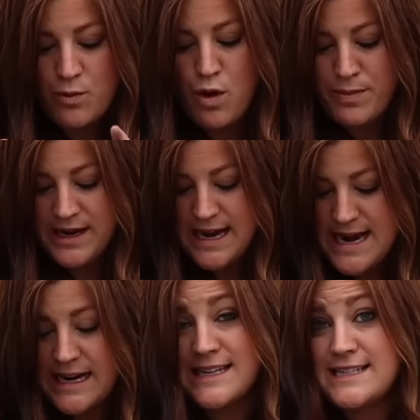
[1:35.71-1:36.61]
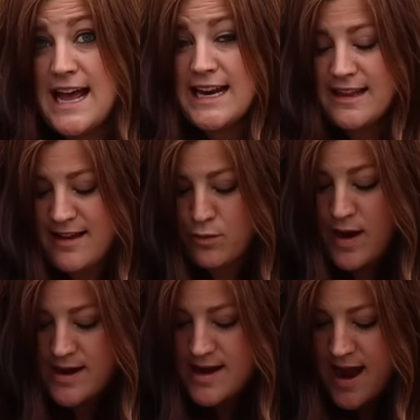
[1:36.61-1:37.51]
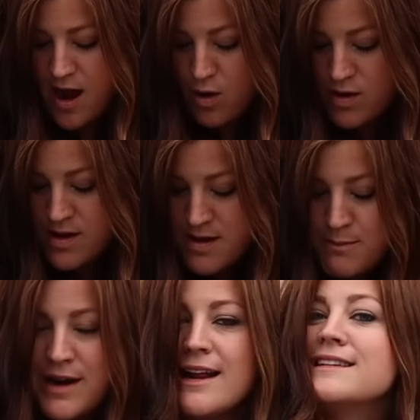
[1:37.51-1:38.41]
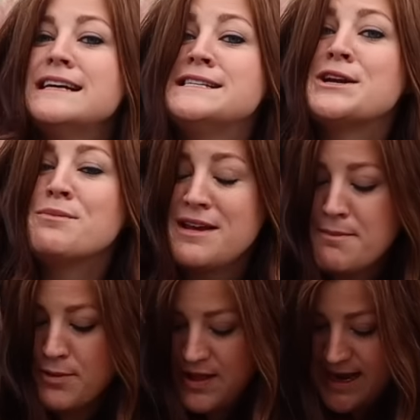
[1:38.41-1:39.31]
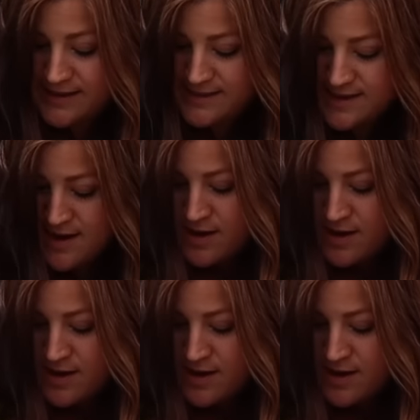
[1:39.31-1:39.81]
It won't be connected to anything right now, but at least it'll be in place.